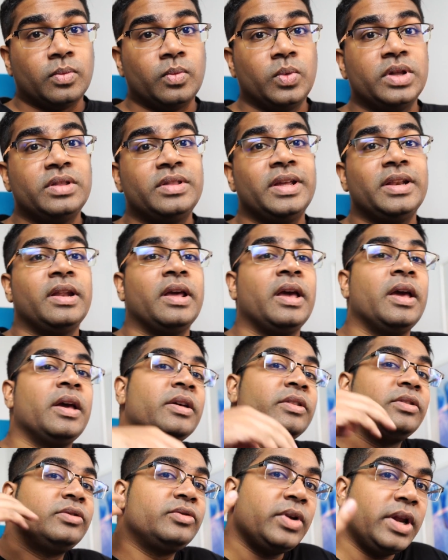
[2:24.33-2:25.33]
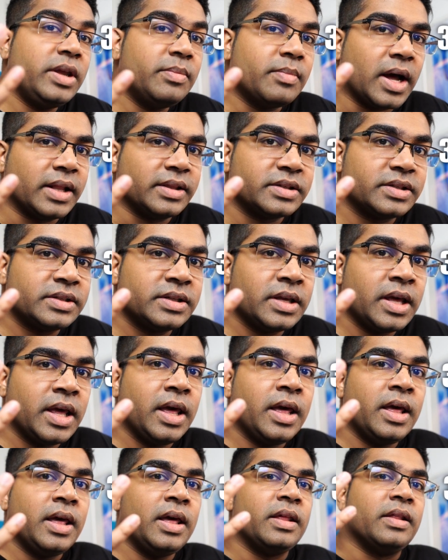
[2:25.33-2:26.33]
within 3 months,
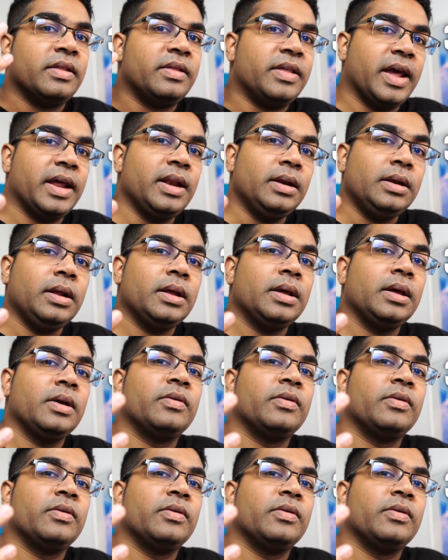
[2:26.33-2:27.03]
then